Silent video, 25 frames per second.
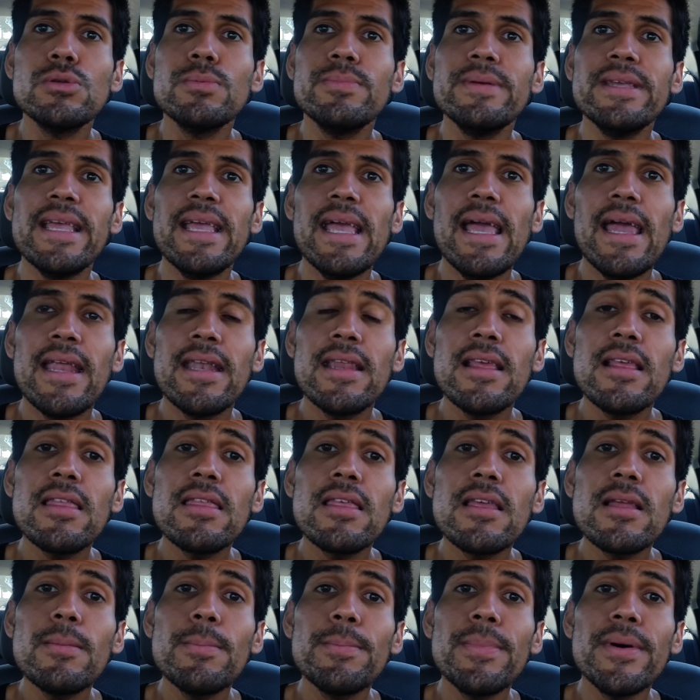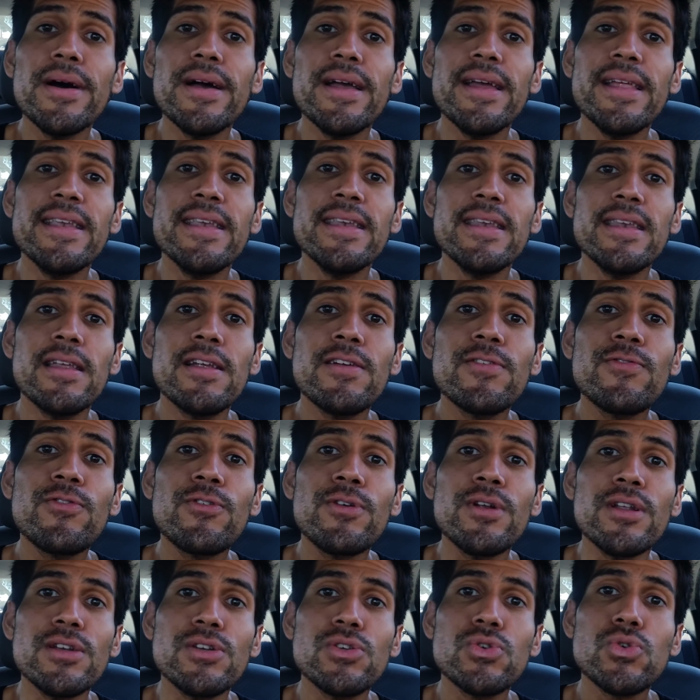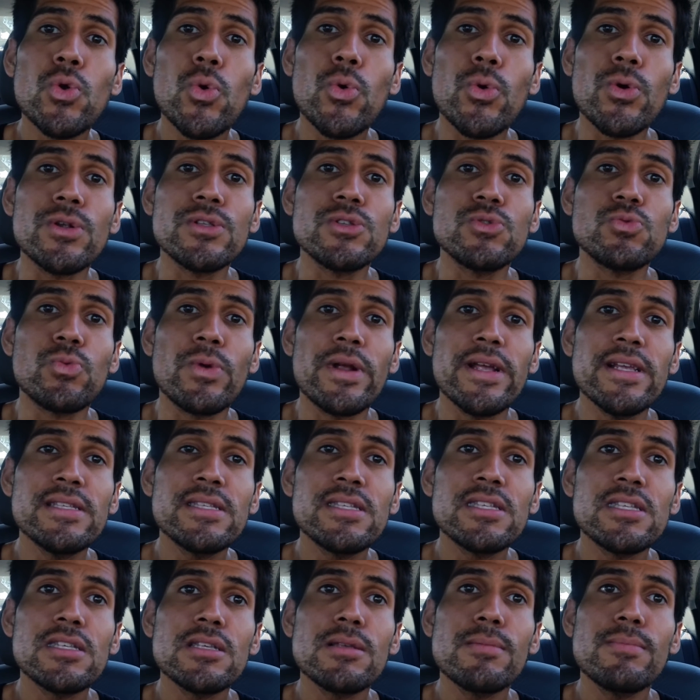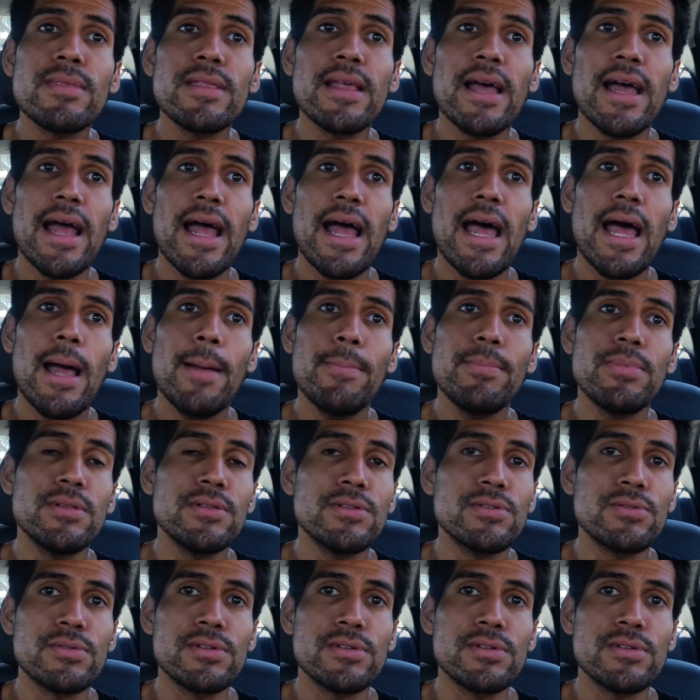to be anything but indifferent towards racism that happens,